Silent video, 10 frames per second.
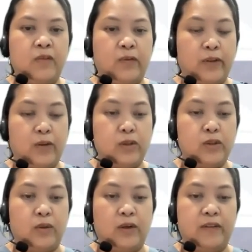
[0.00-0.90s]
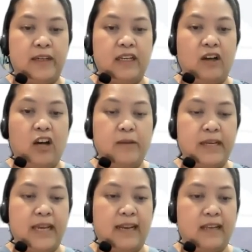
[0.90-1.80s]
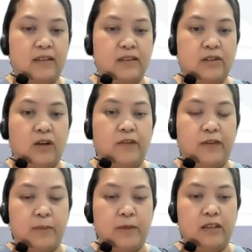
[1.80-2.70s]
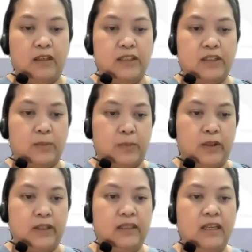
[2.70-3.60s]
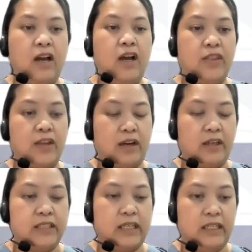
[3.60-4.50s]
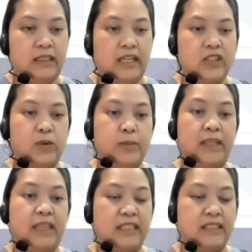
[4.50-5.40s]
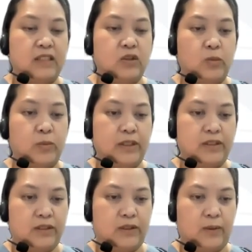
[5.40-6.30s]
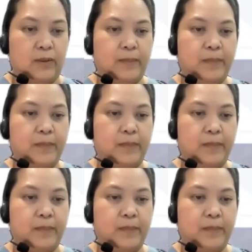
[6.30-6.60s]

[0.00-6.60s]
For those who are already on mechanical or pharmacologic support, the cardiac index would be less than 2.0.